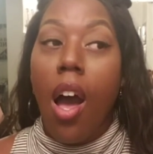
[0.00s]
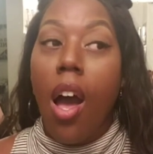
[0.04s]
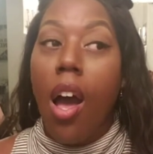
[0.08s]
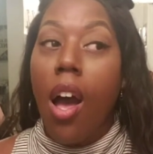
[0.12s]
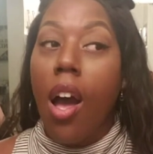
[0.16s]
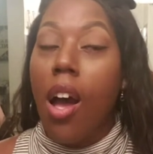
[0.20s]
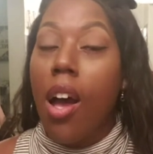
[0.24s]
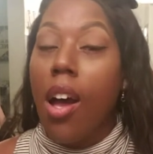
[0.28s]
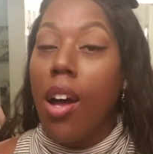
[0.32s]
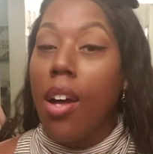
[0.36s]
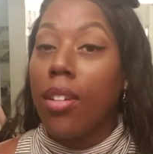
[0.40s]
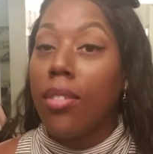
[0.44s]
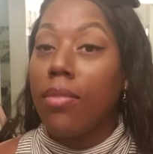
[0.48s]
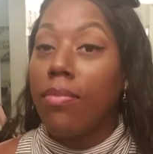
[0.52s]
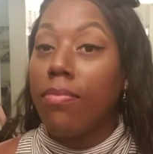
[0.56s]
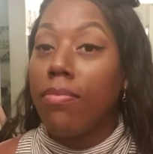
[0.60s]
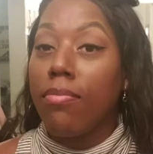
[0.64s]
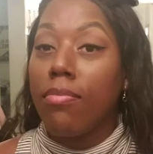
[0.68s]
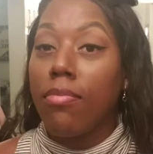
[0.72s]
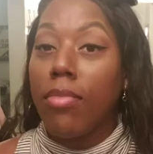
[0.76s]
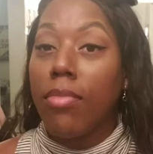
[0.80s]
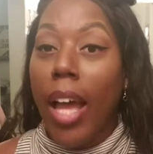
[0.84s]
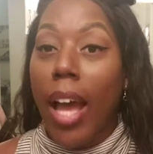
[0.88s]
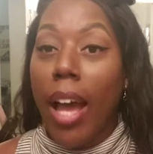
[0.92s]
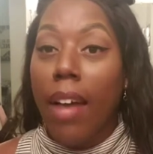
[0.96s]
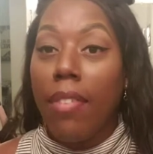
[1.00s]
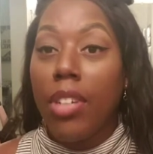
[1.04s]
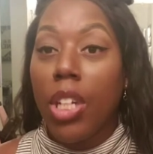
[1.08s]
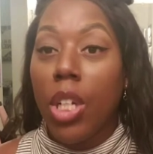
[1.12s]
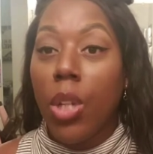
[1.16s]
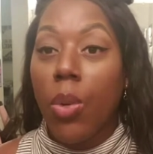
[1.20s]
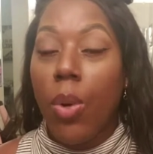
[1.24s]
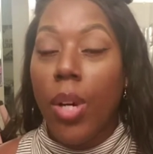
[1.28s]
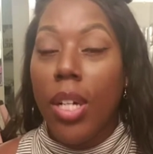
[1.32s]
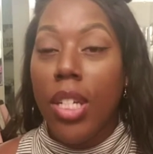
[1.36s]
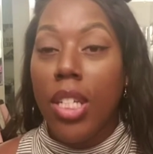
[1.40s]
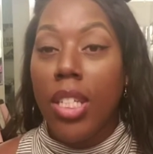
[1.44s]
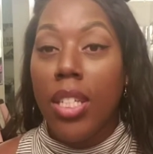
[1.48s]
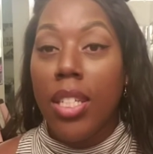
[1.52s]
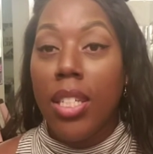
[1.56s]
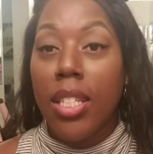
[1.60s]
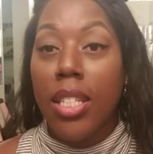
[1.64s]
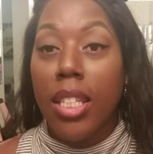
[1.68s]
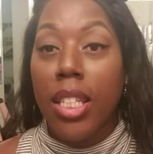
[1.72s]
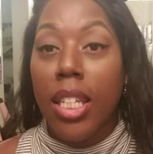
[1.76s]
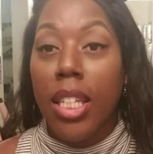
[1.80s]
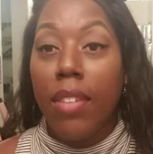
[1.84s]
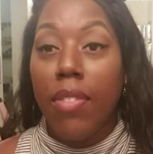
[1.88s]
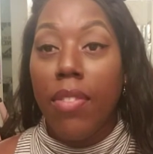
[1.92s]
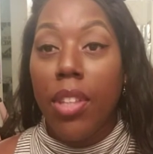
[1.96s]
Have any
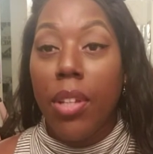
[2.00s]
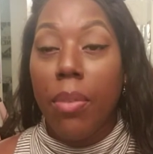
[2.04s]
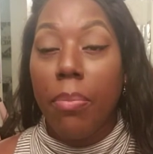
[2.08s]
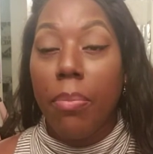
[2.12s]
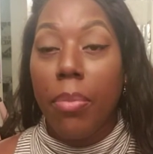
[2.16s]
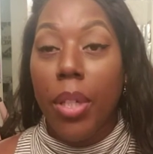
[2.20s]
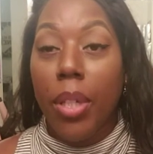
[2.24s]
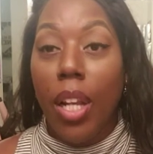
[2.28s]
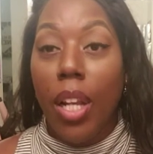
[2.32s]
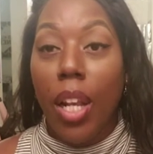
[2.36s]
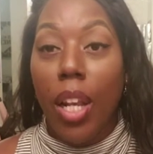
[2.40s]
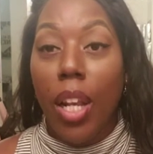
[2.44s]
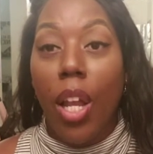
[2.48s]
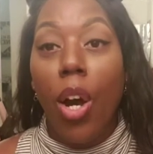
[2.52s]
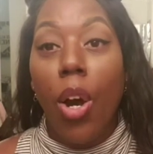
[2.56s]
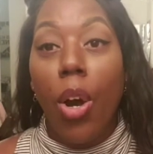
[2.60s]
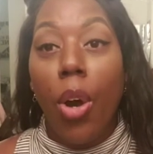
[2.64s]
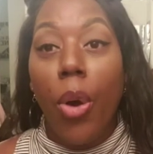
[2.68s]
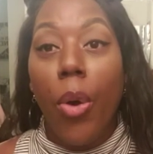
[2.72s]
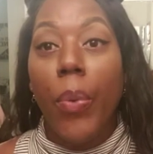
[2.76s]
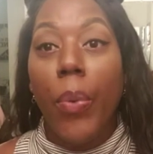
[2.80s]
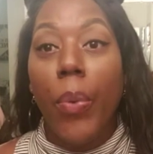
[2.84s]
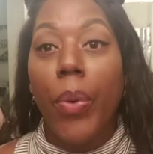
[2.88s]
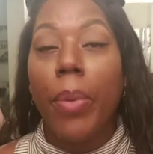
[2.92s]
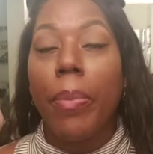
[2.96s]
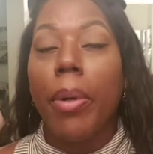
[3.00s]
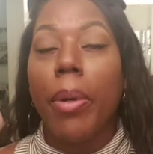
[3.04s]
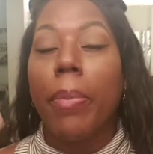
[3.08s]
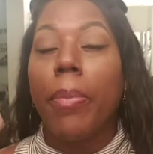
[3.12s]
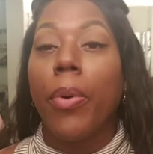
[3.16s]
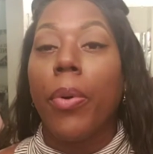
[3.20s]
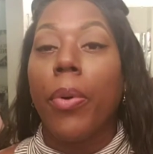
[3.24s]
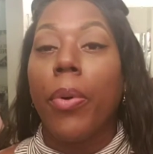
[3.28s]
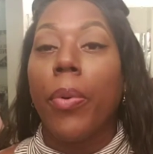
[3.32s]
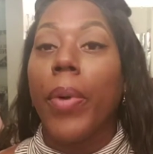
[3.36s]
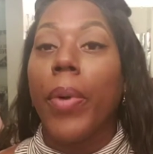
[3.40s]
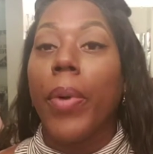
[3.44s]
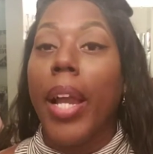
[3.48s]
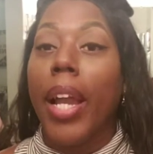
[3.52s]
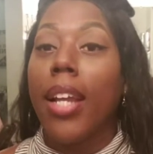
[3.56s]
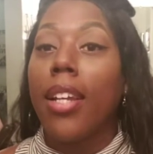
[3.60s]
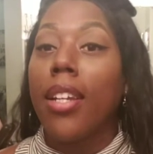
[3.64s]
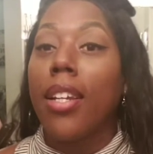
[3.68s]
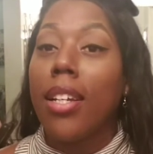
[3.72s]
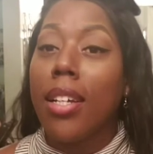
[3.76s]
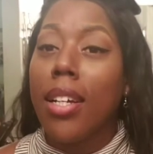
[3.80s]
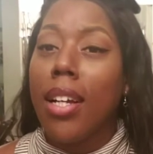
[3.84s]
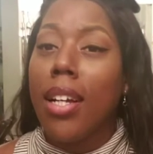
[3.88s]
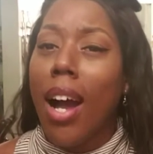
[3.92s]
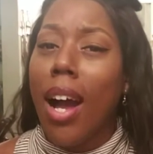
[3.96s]
questions, leave them below. Remember,
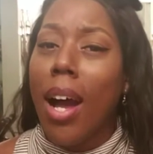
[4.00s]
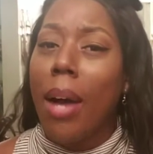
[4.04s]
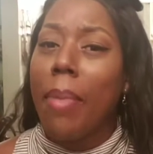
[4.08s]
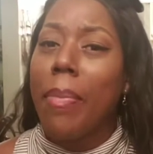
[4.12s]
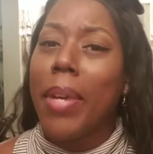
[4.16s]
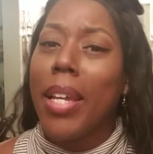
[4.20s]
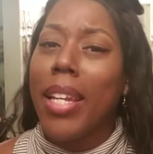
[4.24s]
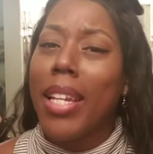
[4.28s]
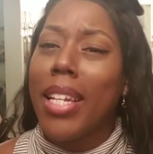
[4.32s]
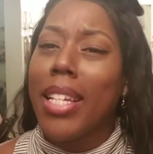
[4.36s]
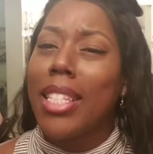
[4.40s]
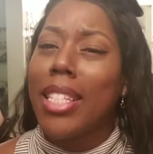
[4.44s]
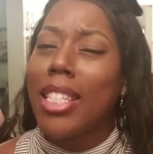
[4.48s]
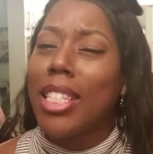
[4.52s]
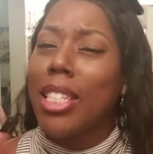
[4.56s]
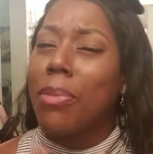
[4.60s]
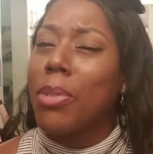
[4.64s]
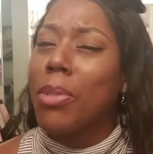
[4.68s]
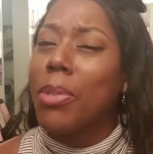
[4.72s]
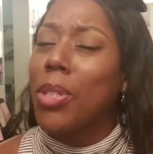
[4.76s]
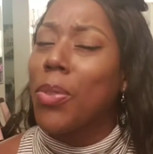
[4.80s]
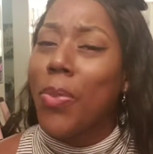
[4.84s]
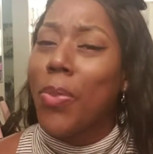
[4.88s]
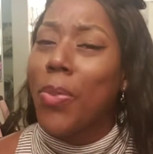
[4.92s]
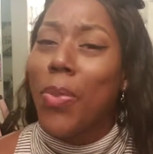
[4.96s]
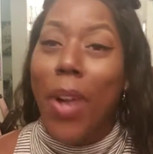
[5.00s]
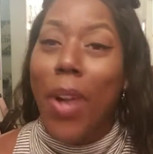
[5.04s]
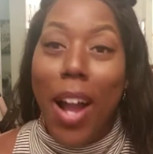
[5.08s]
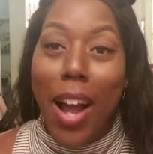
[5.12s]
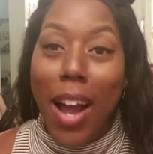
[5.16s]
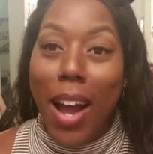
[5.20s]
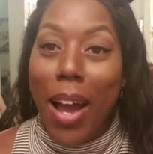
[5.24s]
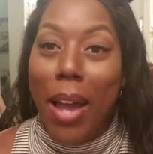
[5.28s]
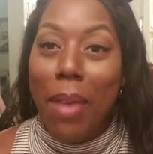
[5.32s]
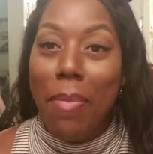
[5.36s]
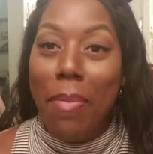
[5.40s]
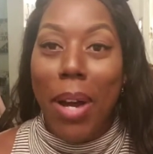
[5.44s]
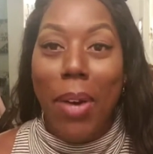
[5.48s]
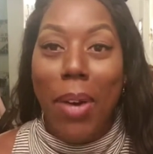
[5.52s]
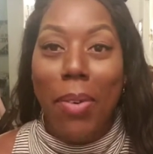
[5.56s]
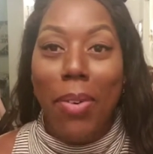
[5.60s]
rate, comment, and subscribe.